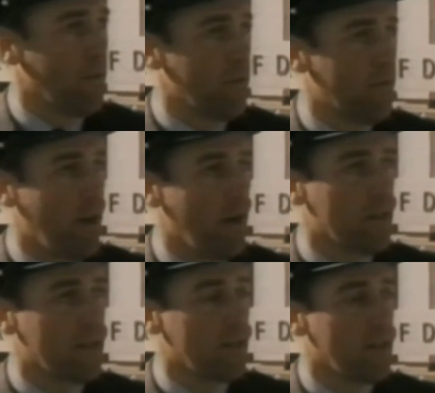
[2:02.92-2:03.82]
with the
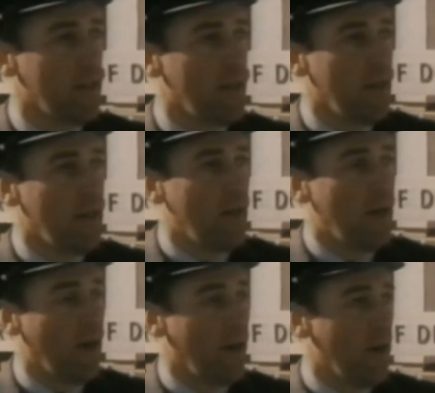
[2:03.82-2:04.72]
facts.
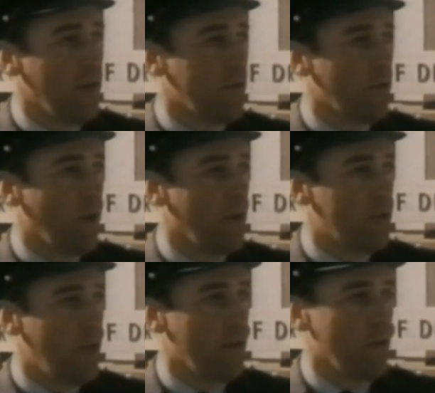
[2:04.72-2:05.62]
And after about
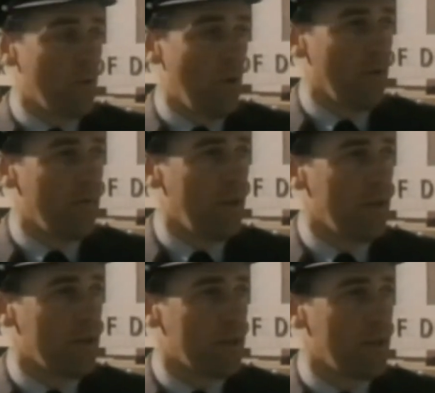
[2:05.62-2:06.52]
10 or 12
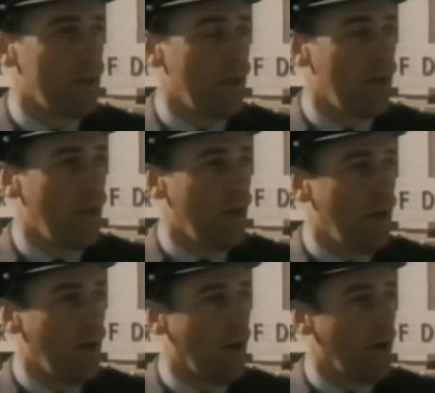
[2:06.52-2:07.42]
years,
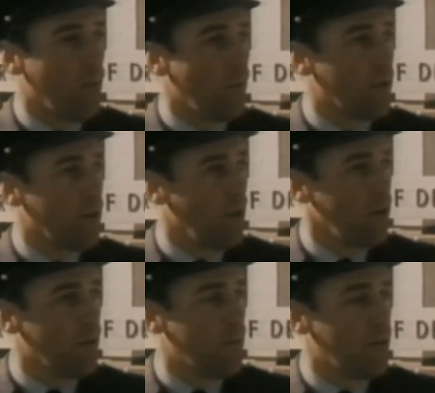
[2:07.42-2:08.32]
we could
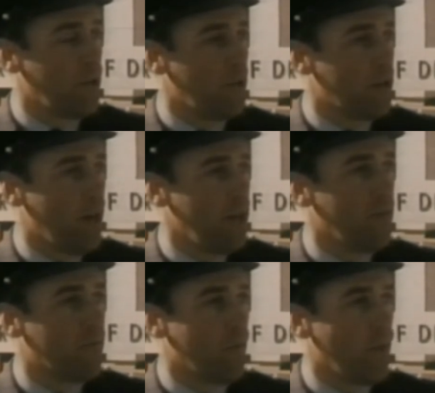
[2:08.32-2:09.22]
not produce any
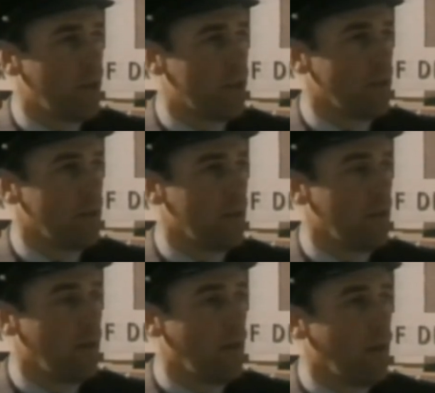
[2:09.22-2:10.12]
information
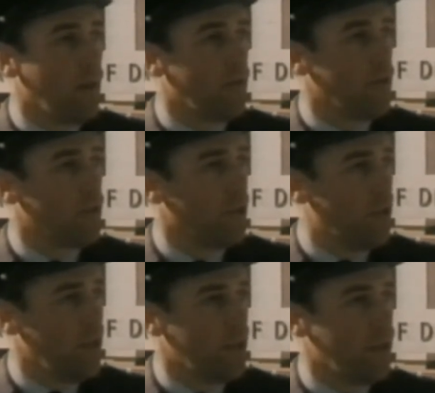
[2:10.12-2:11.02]
that
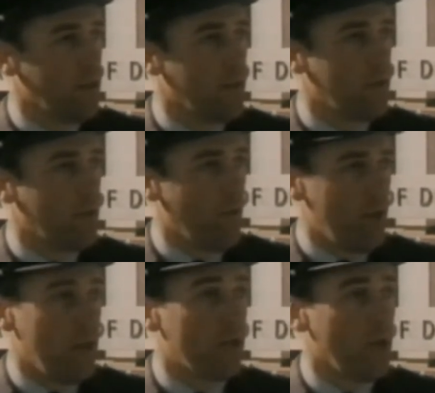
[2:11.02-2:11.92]
suggested there were
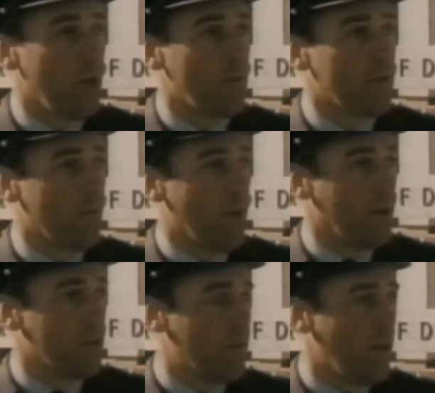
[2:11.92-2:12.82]
any interlopers from
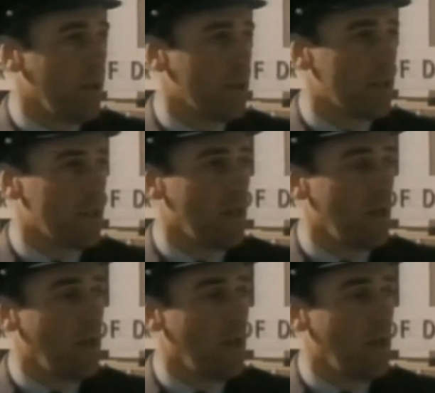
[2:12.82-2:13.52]
outer space.